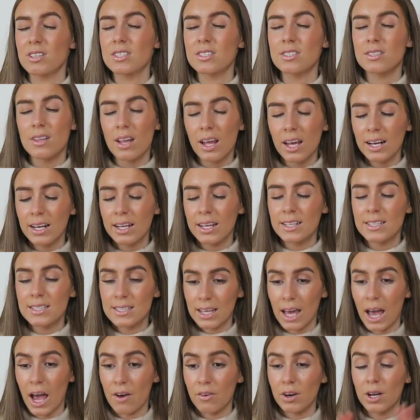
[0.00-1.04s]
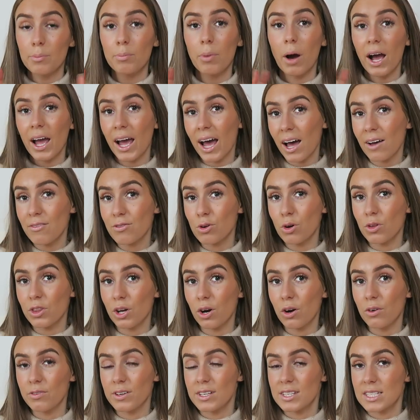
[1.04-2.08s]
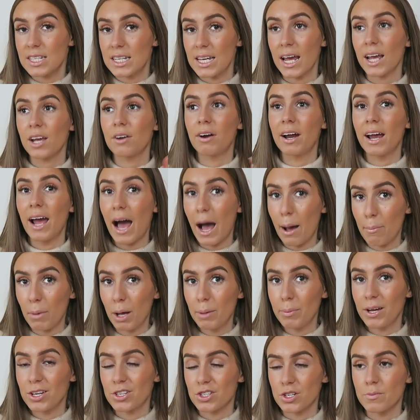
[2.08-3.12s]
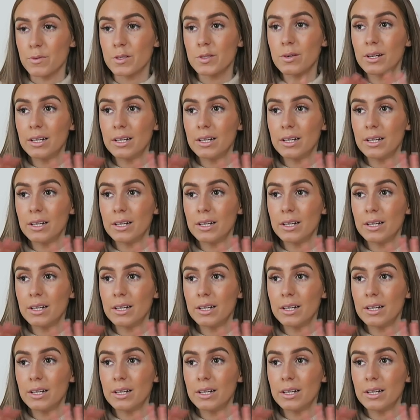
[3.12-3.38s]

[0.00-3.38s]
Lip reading: It's slightly scary, but I have got the office to decorate and my bedroom,